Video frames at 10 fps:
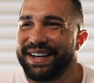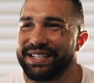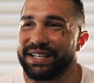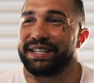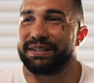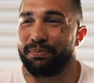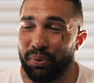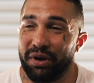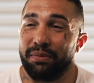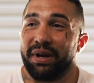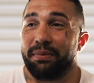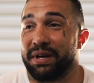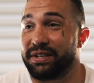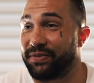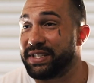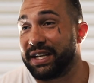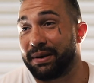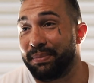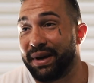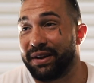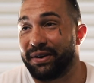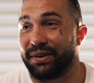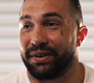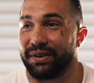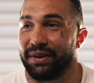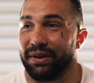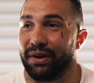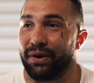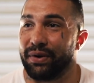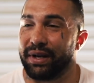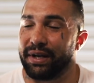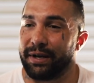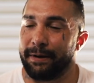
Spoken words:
He's a pretty big men's physique competitor, you know, and